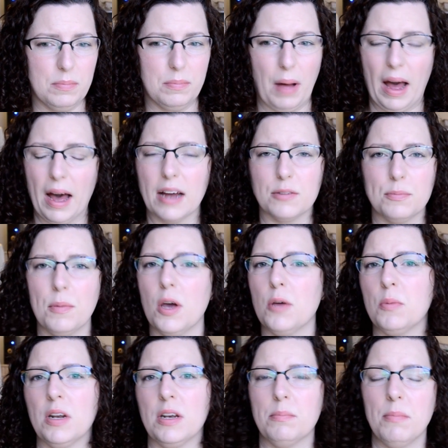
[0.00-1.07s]
bad
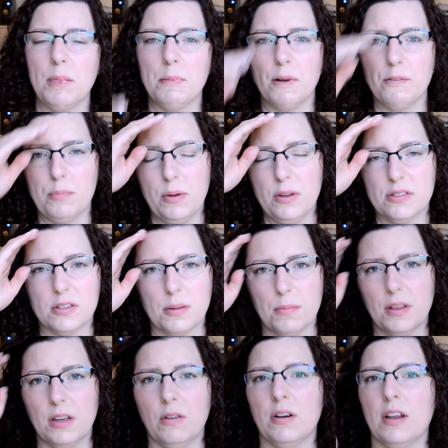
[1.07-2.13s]
moment. Maybe I've put
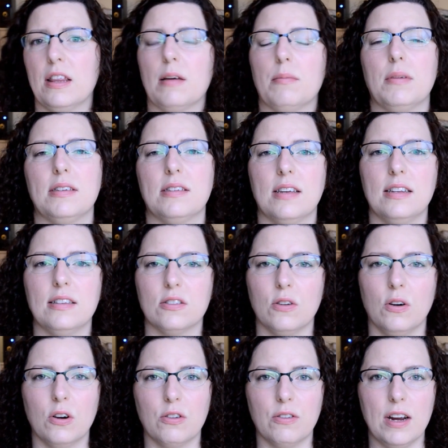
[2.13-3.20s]
something on it that my skin's
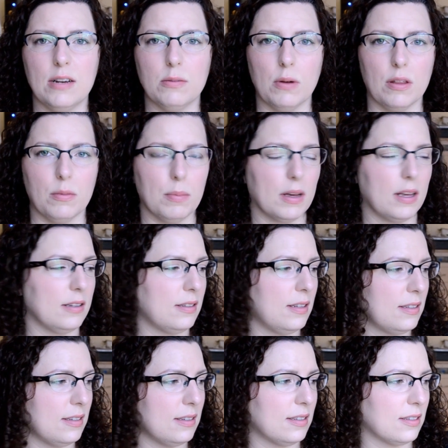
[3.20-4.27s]
not agreed with. Because
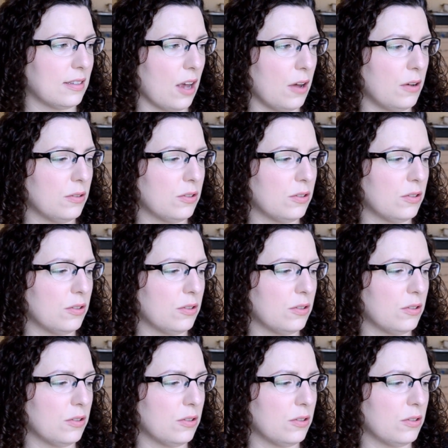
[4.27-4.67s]
this is so